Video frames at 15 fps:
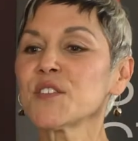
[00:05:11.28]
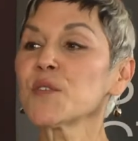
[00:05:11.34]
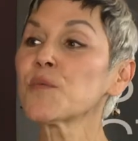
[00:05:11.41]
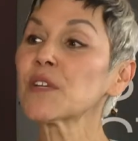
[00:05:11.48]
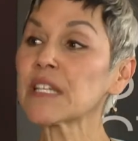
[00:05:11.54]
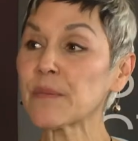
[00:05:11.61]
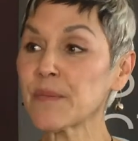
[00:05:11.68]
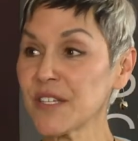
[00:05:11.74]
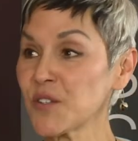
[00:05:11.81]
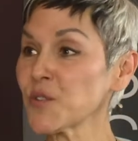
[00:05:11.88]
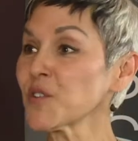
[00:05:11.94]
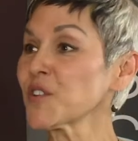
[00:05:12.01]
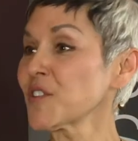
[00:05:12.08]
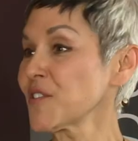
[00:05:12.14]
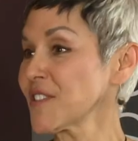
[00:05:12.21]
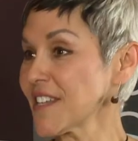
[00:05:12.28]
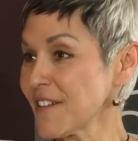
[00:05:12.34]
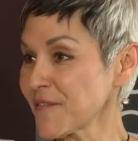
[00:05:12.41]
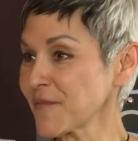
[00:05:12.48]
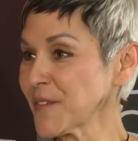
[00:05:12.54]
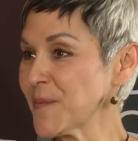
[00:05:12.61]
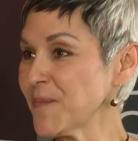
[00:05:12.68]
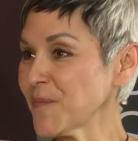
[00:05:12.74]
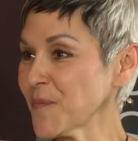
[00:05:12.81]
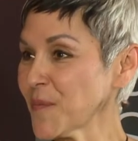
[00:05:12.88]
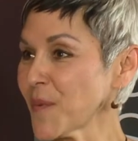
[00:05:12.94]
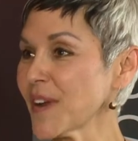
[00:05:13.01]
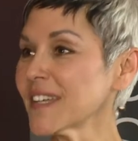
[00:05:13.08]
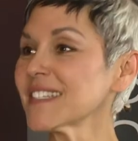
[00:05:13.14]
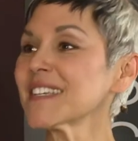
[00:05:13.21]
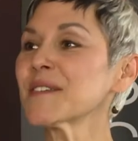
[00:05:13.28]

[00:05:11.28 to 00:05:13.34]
to really be true to yourself right?